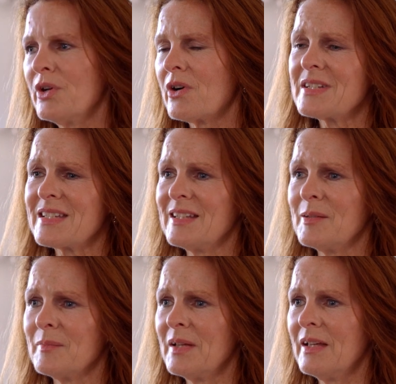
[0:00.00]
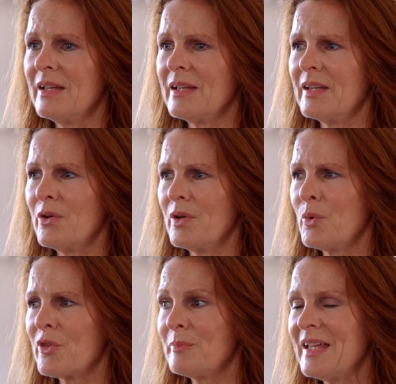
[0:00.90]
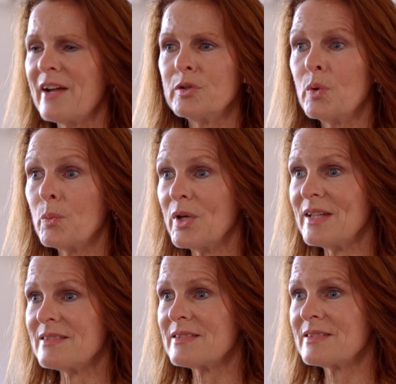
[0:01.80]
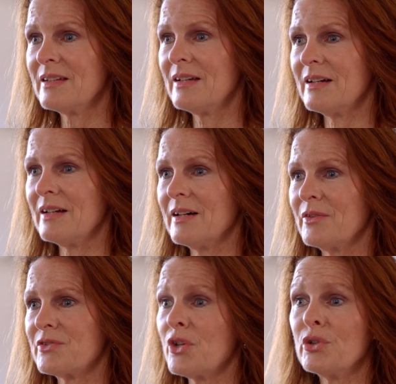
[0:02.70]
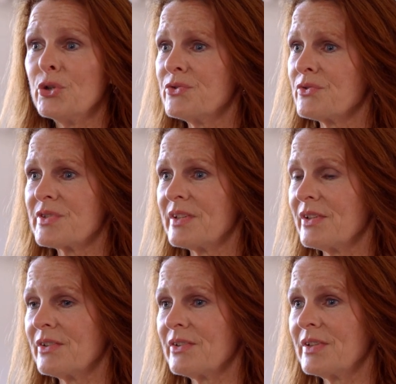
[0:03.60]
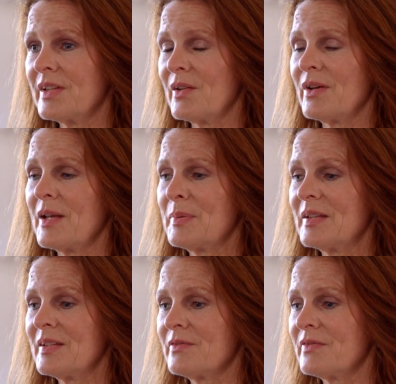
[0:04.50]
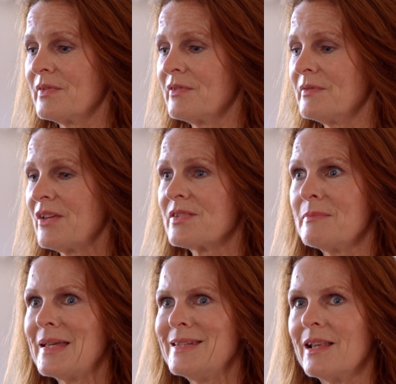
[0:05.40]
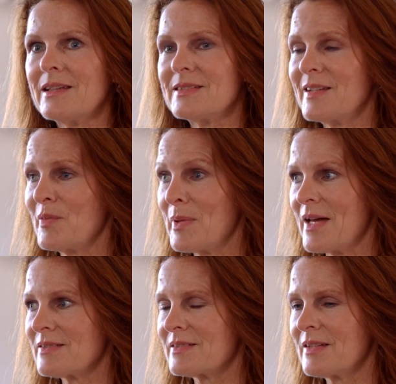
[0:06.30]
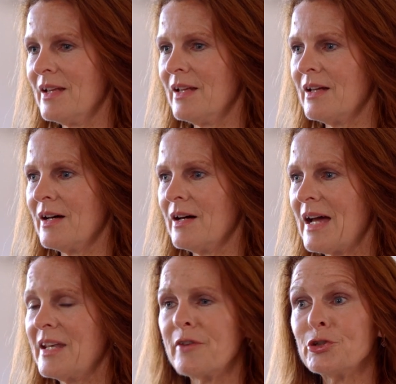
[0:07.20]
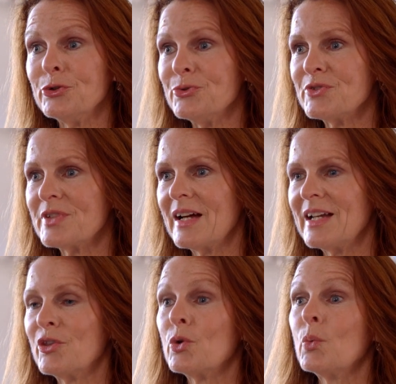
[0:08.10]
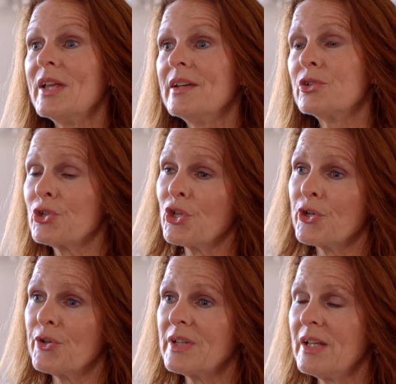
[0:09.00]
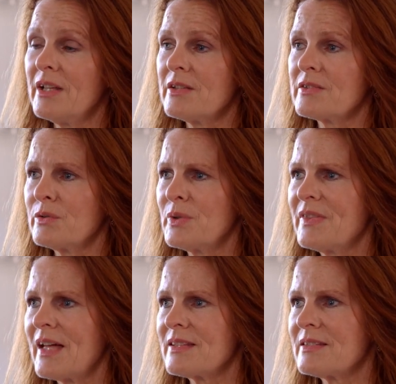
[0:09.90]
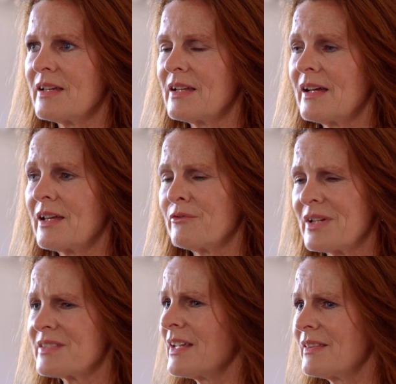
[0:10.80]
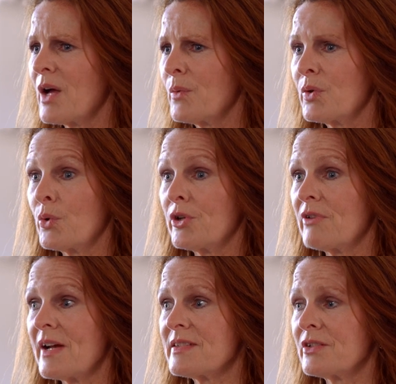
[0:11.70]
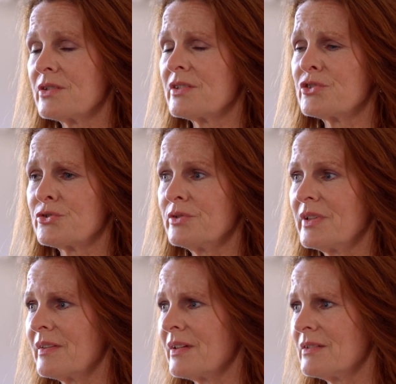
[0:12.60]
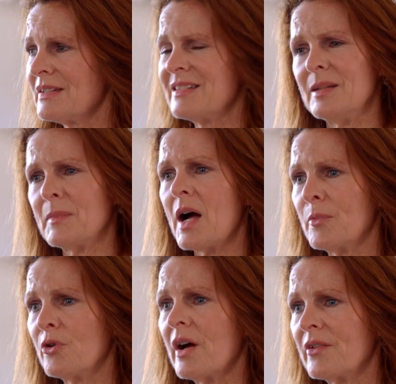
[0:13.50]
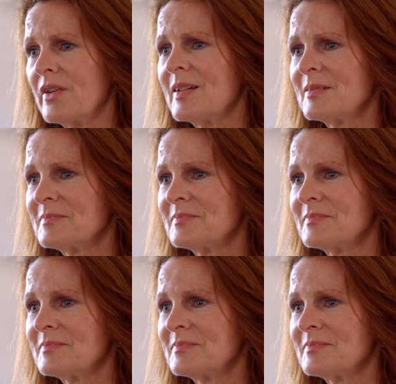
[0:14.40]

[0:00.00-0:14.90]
We are a team, you know, and with me, everyone wins. There's no losers here, you know, and I believe Nelson Mandela said it best. I never lose. I either win or learn. So with that said, I can resonate that with Warrior Rising because it's truly a team camaraderie.